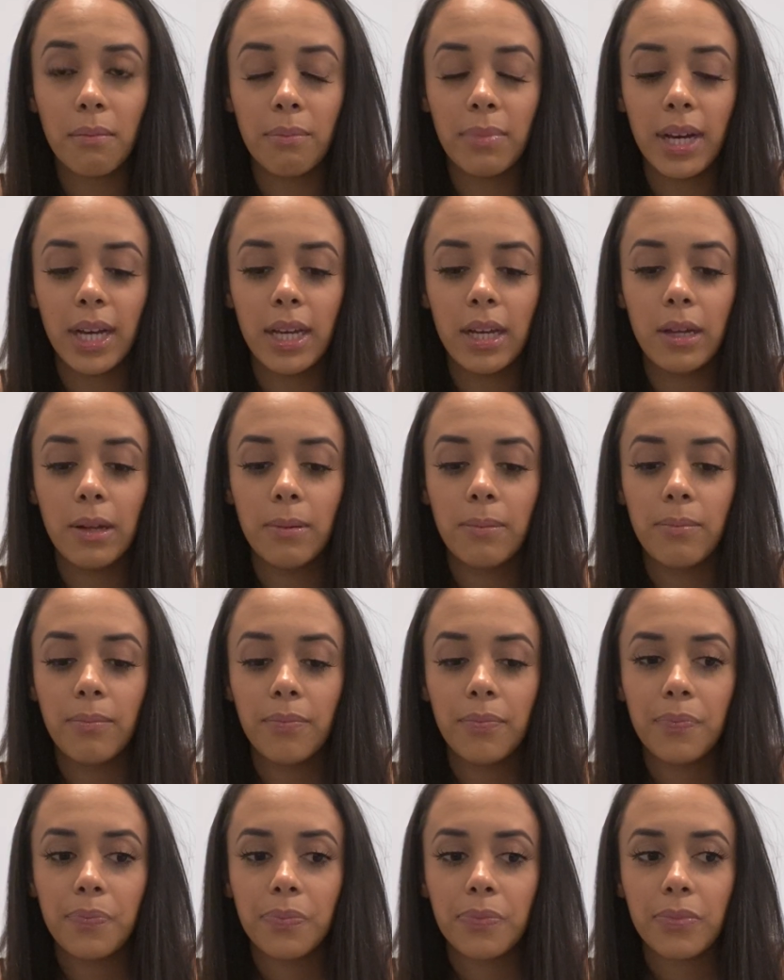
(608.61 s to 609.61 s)
But
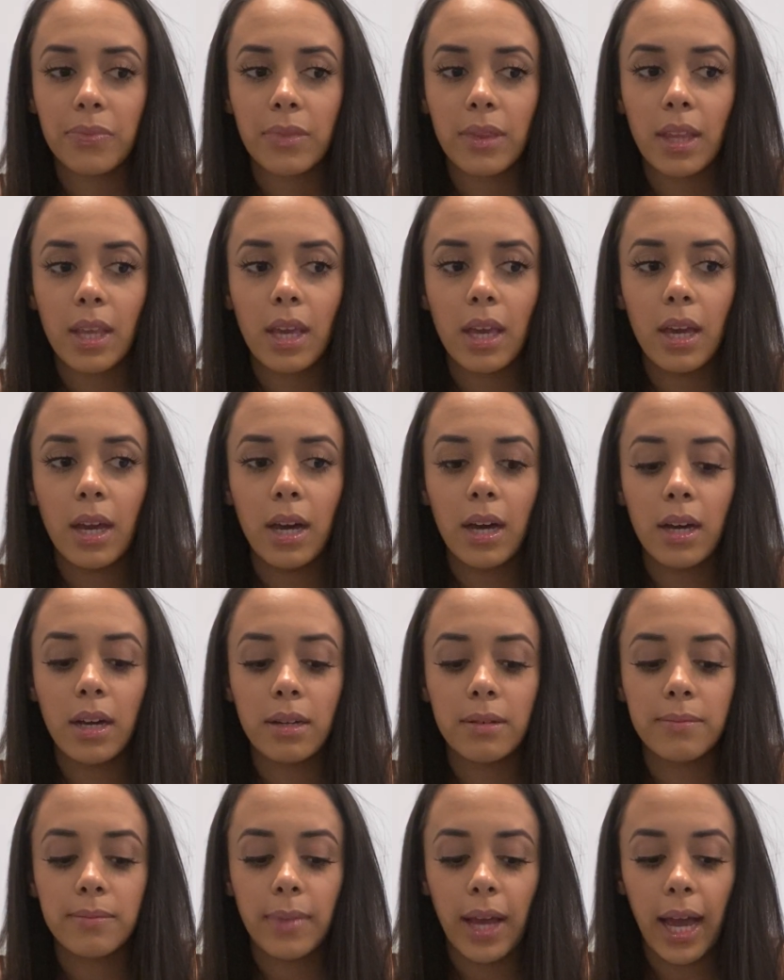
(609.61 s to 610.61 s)

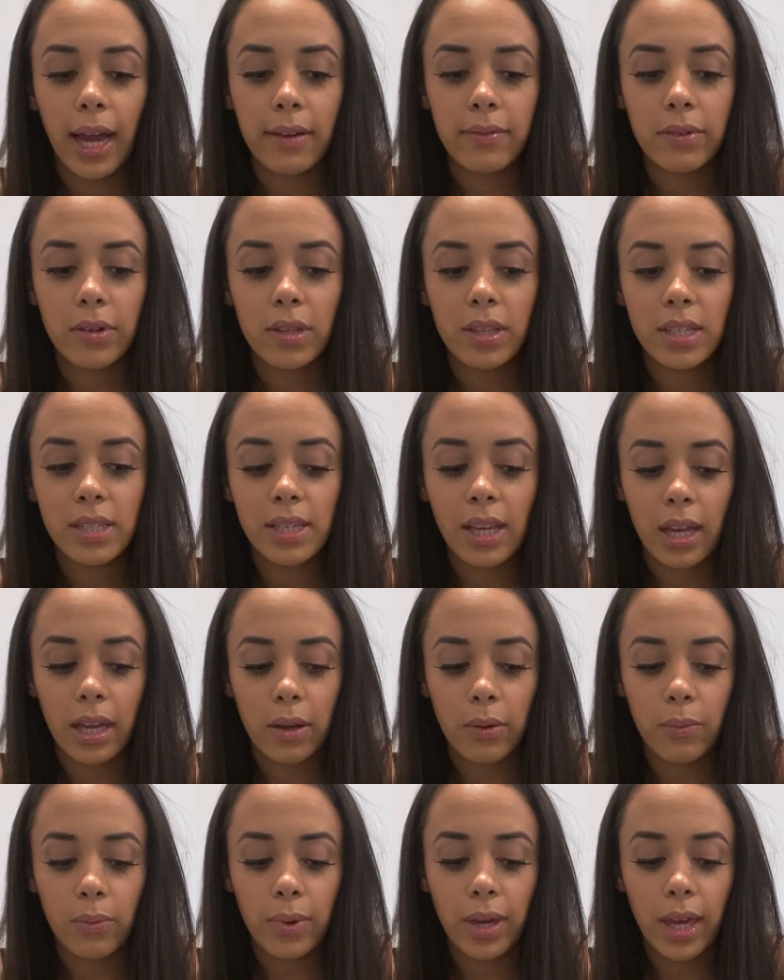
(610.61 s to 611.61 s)
after the
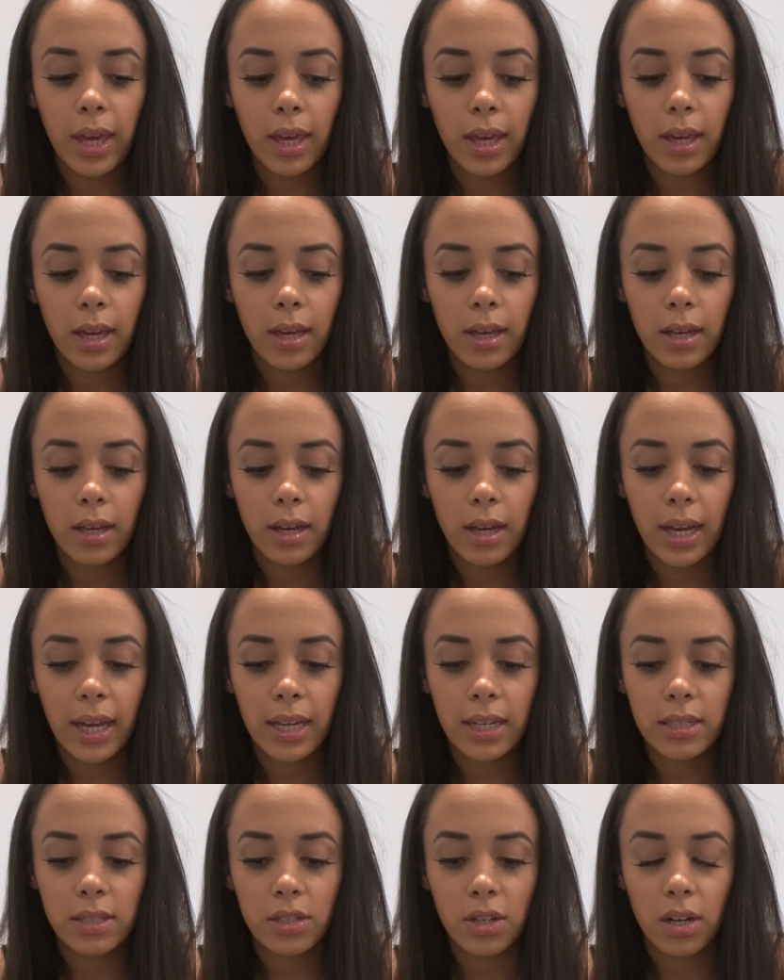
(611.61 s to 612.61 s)
second week,
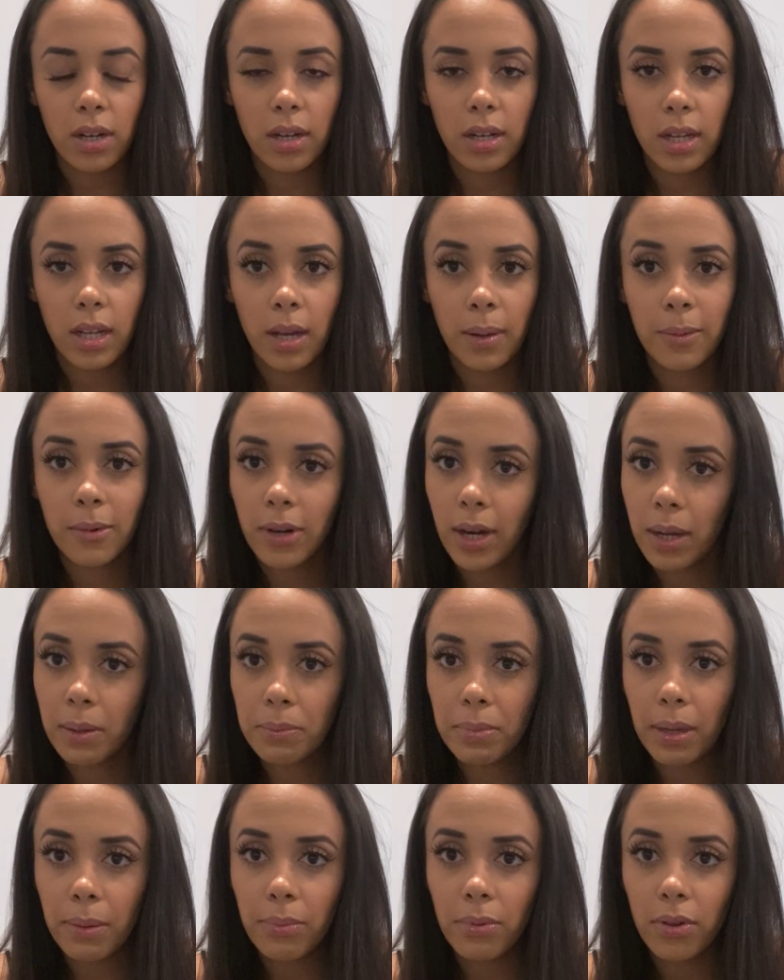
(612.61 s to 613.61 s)
I started to come around
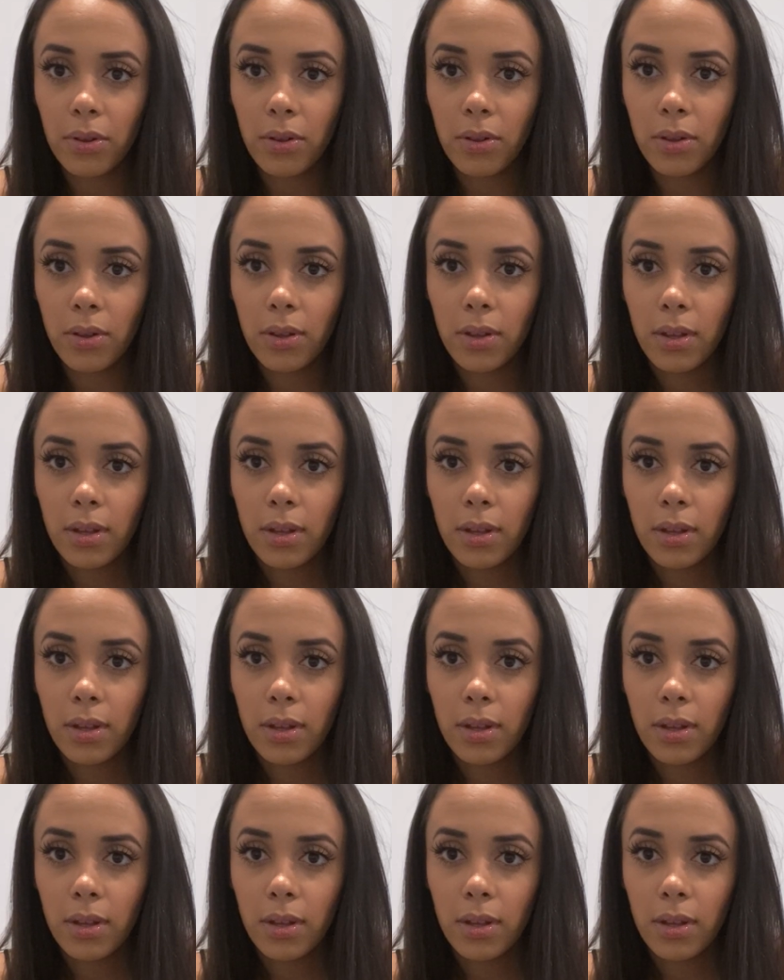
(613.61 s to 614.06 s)
people,